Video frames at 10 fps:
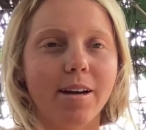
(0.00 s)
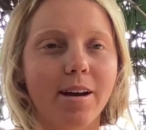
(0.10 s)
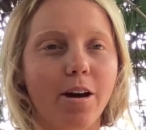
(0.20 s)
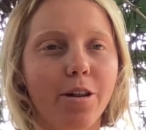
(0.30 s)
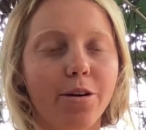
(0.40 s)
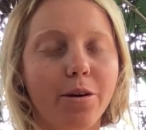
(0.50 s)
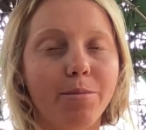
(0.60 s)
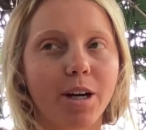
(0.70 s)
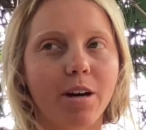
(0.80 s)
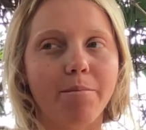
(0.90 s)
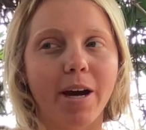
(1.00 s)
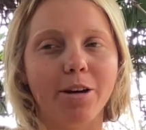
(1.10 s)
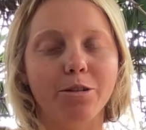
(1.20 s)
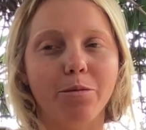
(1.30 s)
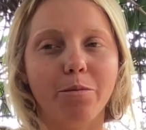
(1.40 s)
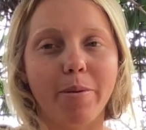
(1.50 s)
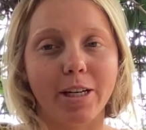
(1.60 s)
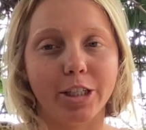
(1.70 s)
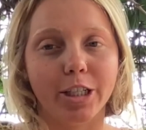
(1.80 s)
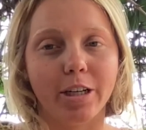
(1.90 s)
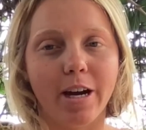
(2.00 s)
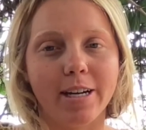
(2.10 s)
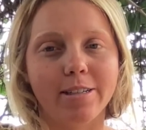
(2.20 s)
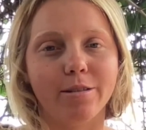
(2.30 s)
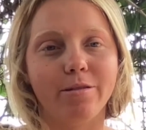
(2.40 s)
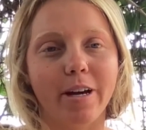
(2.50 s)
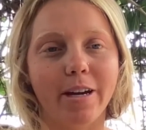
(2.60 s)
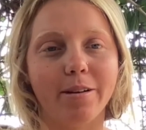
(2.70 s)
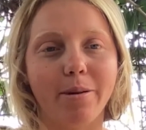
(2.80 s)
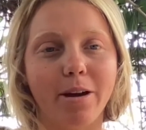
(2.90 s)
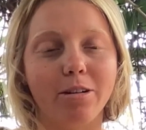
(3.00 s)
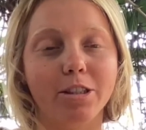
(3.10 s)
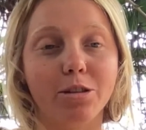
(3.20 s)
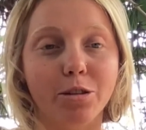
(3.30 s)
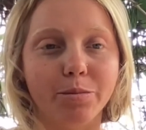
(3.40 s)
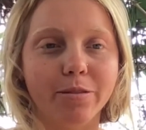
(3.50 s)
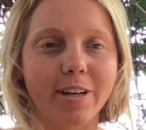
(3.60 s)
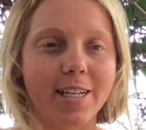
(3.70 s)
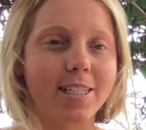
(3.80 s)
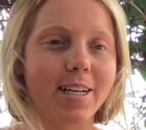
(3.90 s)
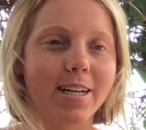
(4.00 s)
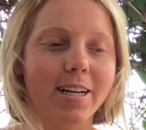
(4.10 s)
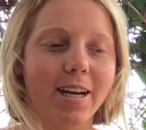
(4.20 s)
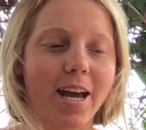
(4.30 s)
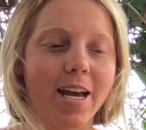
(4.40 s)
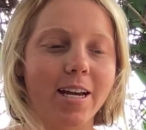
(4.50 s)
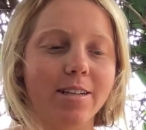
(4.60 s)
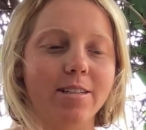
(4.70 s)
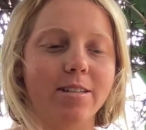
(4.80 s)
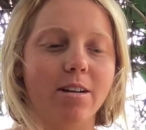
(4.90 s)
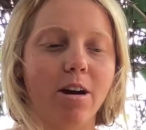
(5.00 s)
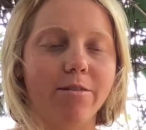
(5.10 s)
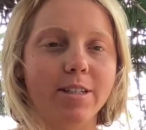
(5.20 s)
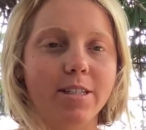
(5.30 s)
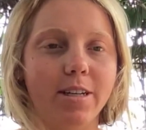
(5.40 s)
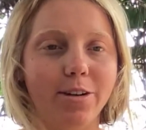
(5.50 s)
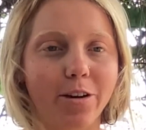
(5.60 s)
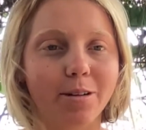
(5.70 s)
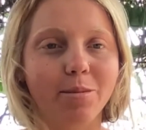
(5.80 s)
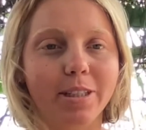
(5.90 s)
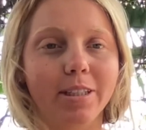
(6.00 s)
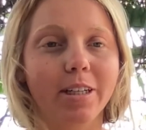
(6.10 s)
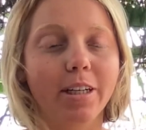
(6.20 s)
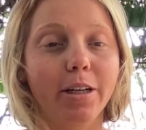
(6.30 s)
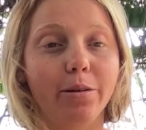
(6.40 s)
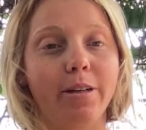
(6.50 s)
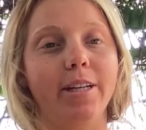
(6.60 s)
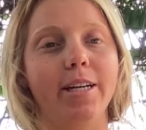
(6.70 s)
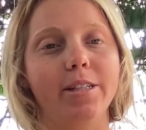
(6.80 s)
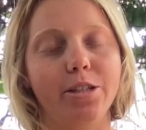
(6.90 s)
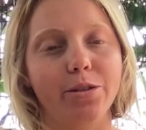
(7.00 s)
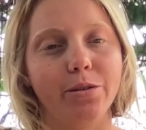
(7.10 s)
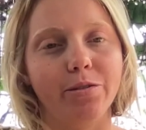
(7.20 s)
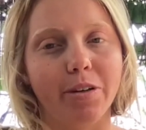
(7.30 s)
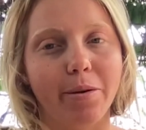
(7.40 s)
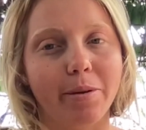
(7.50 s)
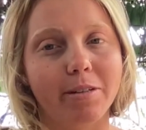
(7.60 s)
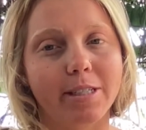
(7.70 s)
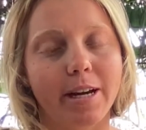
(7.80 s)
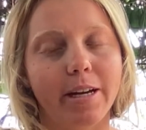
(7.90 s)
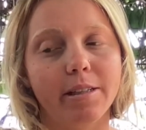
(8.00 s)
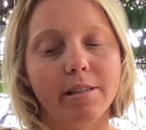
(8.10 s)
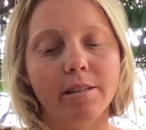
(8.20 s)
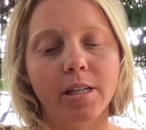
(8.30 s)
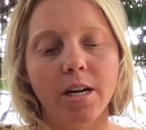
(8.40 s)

Although I'm not a bio major, I still find biology super fascinating and obviously incredibly related to environmental science.